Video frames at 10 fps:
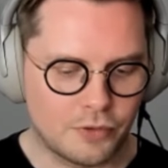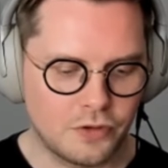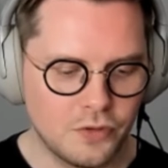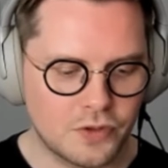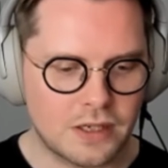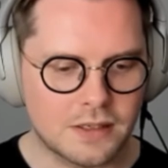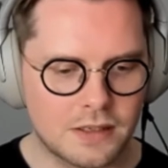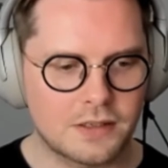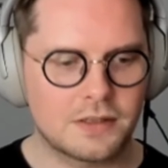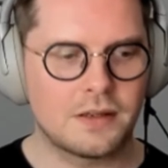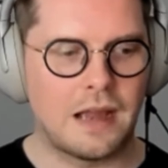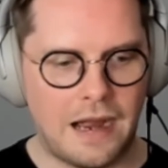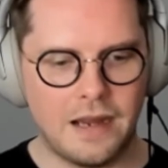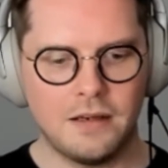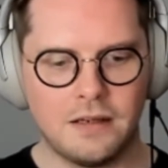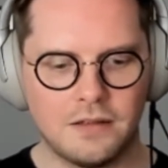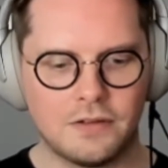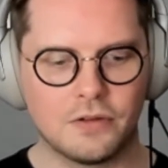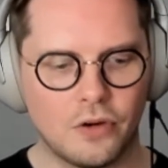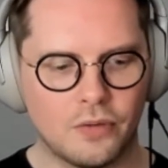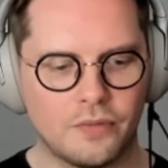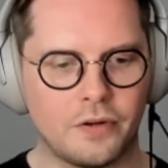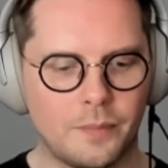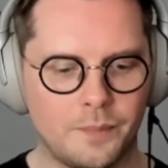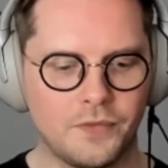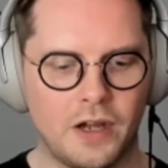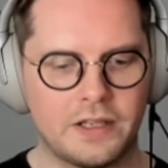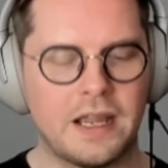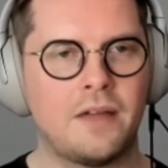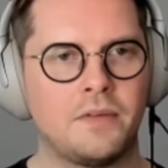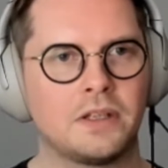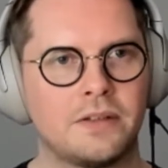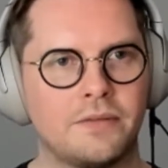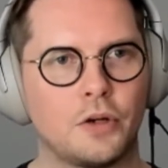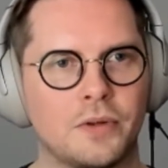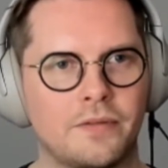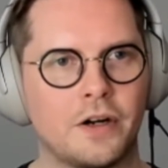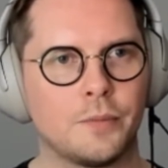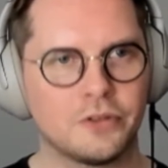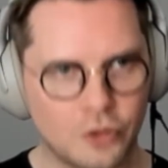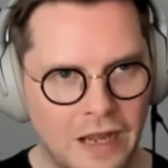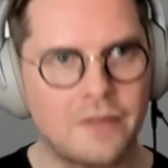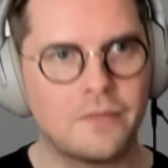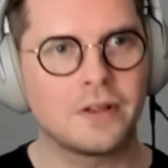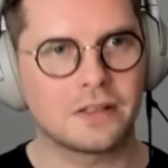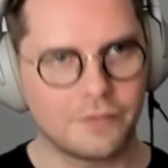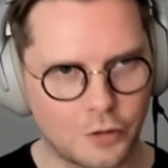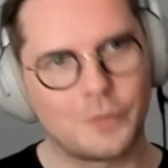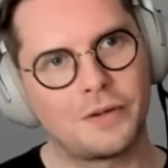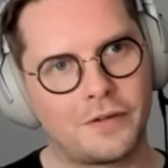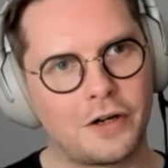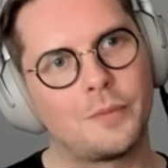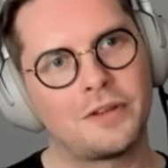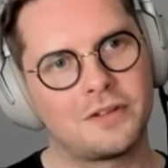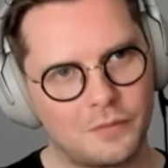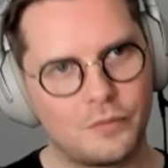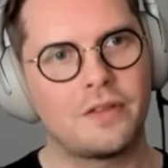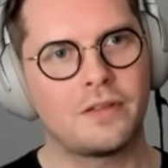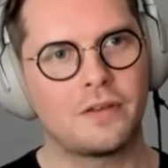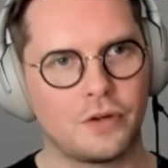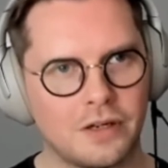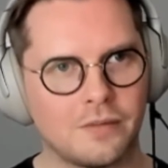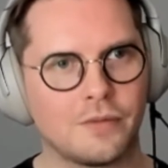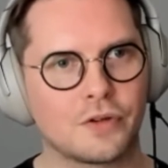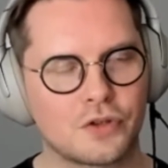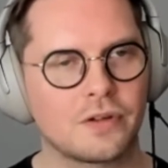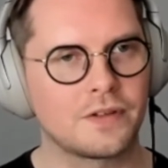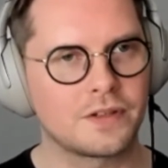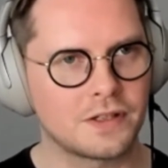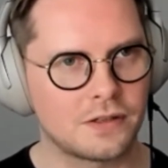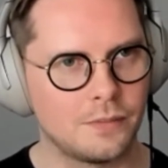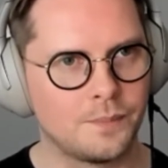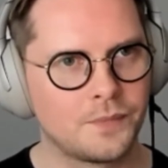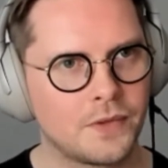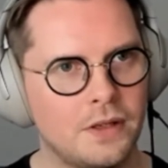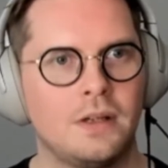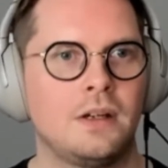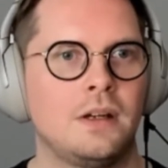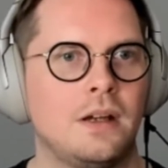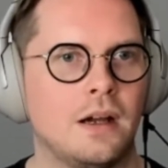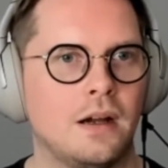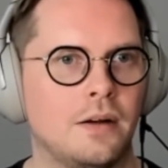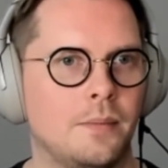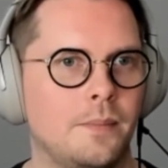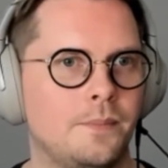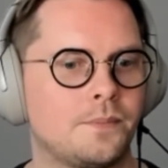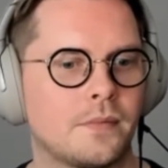use case is I need to go from not having a development environment to having a development environment with a running version of the system. And